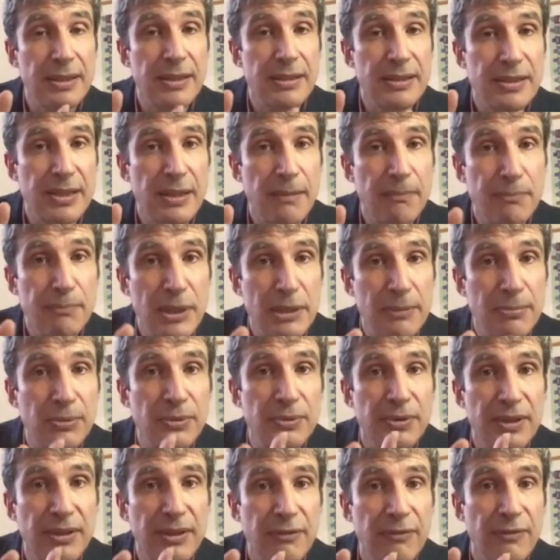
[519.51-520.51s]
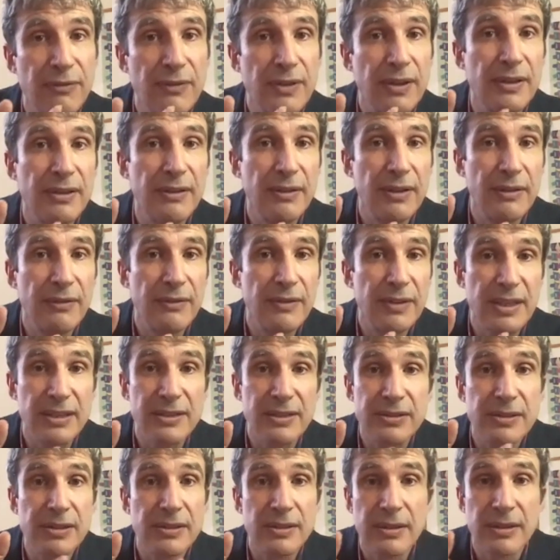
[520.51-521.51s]
in some people in, it
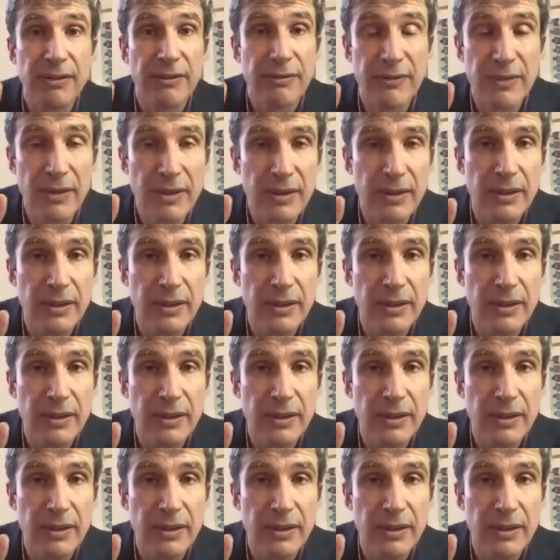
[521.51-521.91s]
doesn't uh,